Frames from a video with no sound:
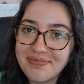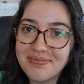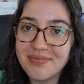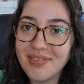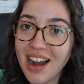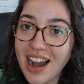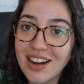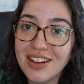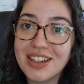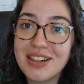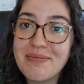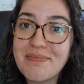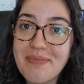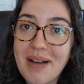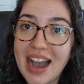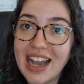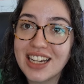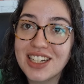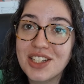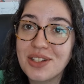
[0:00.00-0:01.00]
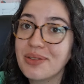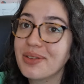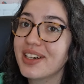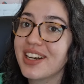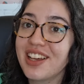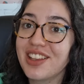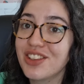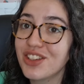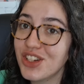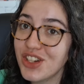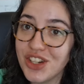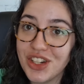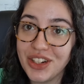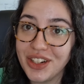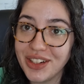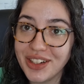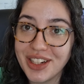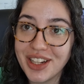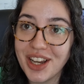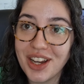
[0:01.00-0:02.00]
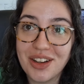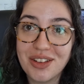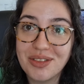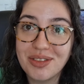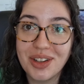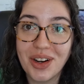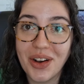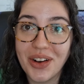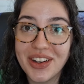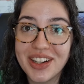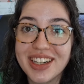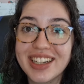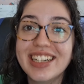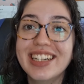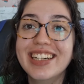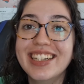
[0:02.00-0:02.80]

Welcome back to another studio vlog.